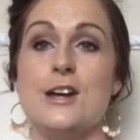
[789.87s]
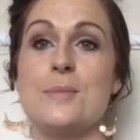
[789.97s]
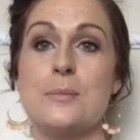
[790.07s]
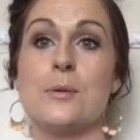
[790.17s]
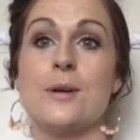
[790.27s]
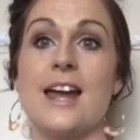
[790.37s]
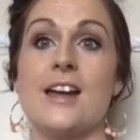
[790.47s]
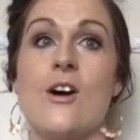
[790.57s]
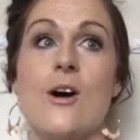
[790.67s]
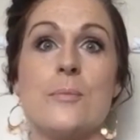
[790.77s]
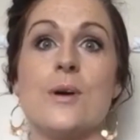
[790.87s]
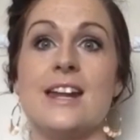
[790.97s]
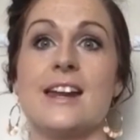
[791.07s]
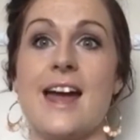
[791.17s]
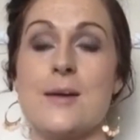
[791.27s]
People were like, oh,
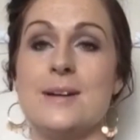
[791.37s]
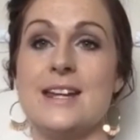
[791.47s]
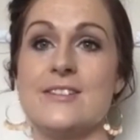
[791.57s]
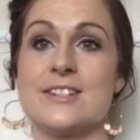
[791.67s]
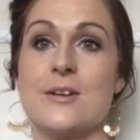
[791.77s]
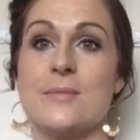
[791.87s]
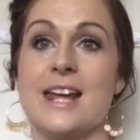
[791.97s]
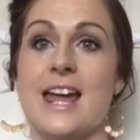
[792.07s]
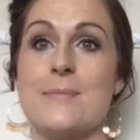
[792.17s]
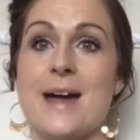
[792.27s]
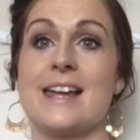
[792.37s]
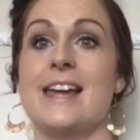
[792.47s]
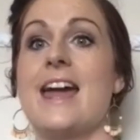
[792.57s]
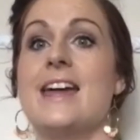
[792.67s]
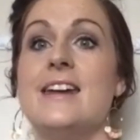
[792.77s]
brilliant, can't believe it's coming to get back
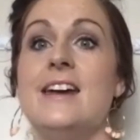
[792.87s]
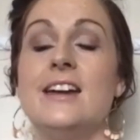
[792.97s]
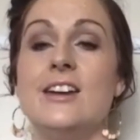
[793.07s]
again.